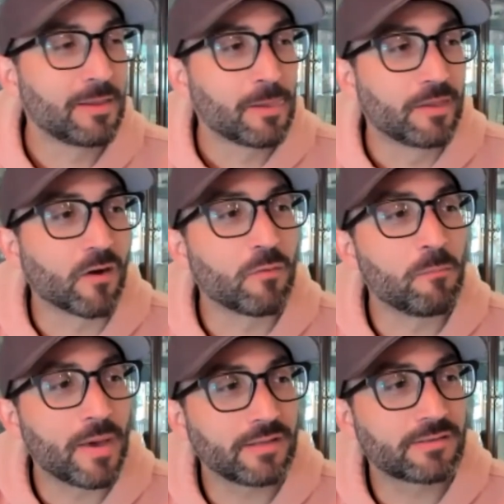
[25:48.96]
there have
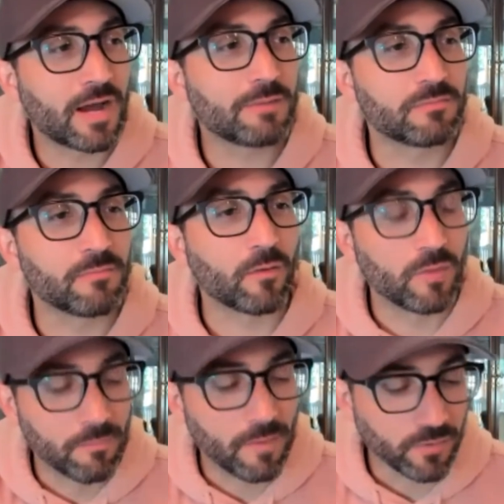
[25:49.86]
been many times in
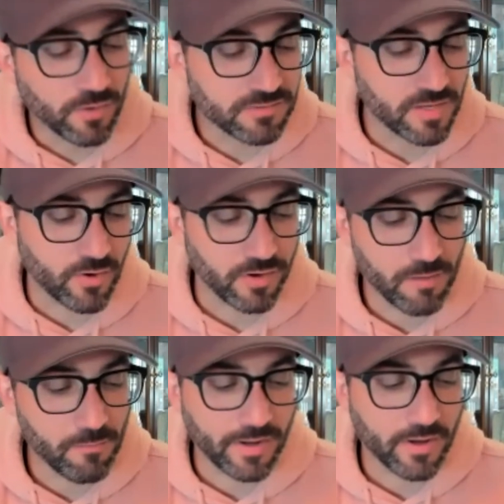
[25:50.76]
my real estate career,
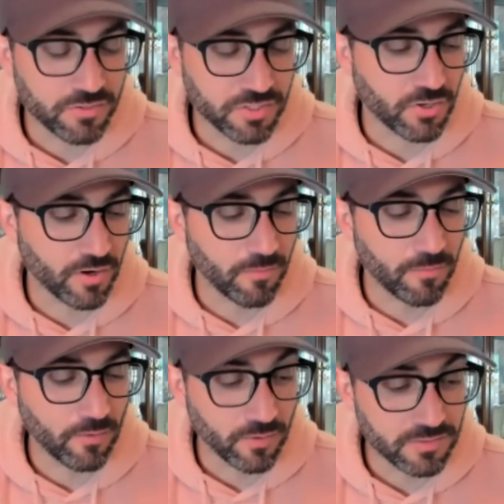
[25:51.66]
not my coaching career, but
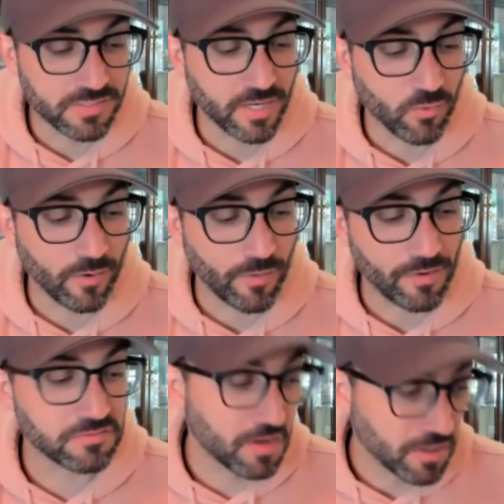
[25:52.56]
my real estate career, where I
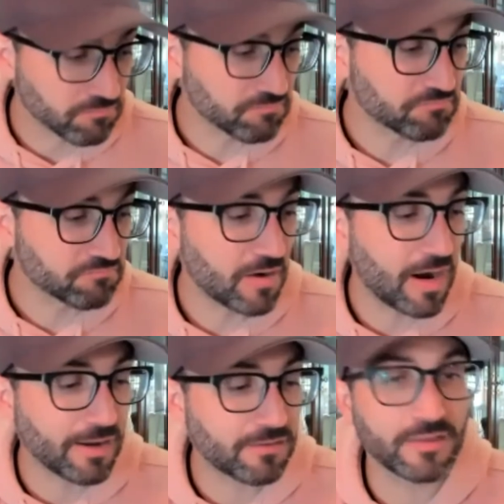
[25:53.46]
was like,
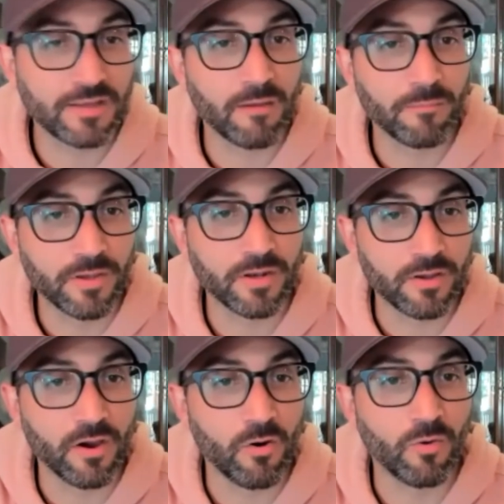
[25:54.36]
I think I'm going to
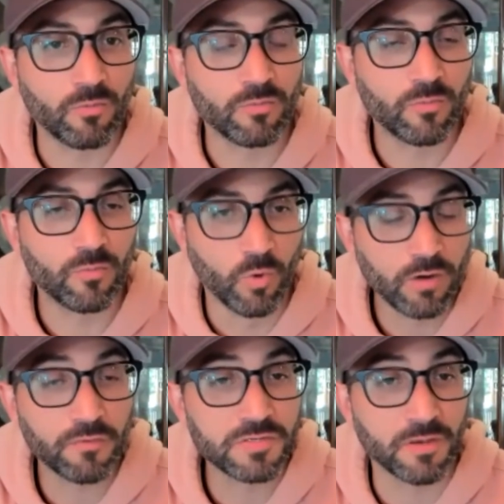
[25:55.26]
go
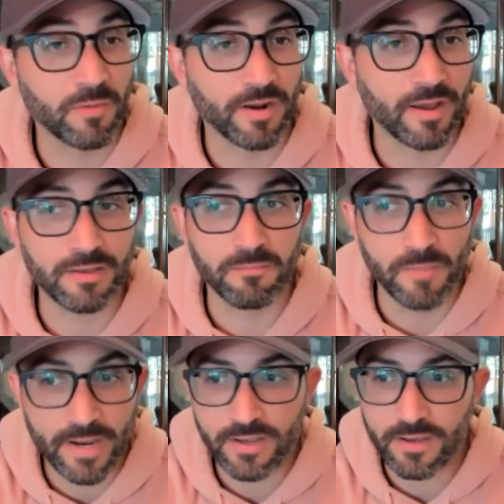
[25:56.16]
work for somebody. I can
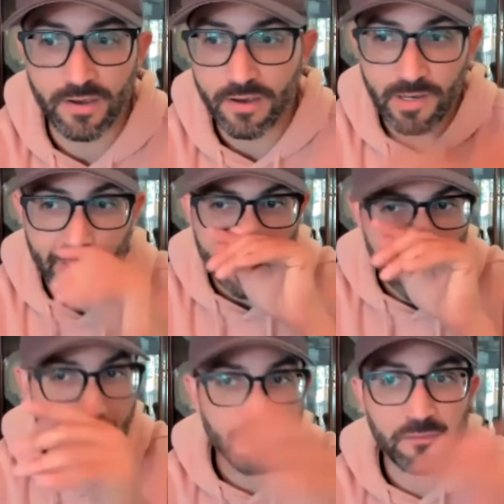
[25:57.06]
make
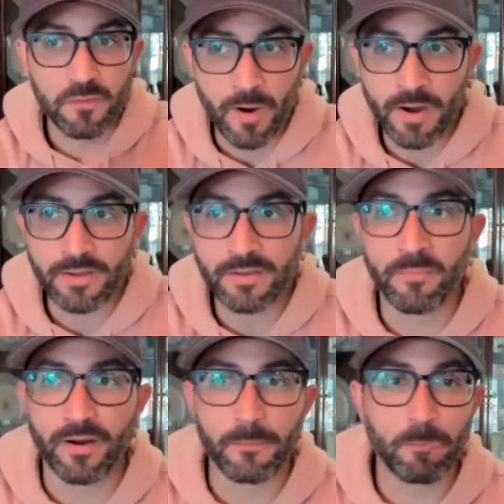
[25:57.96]
half the money,
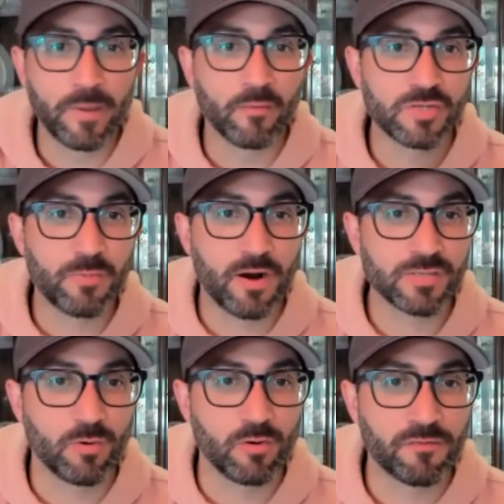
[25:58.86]
but be
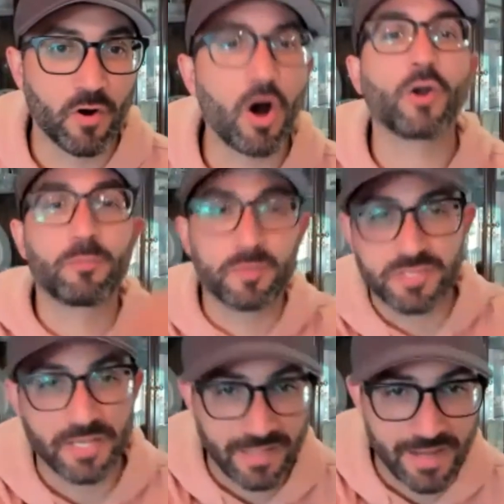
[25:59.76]
responsible for
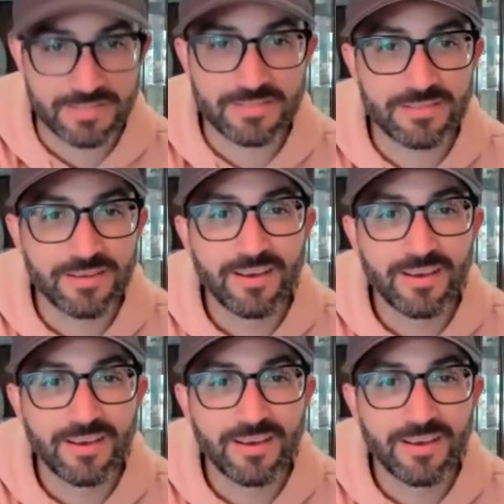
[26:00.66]
100% less,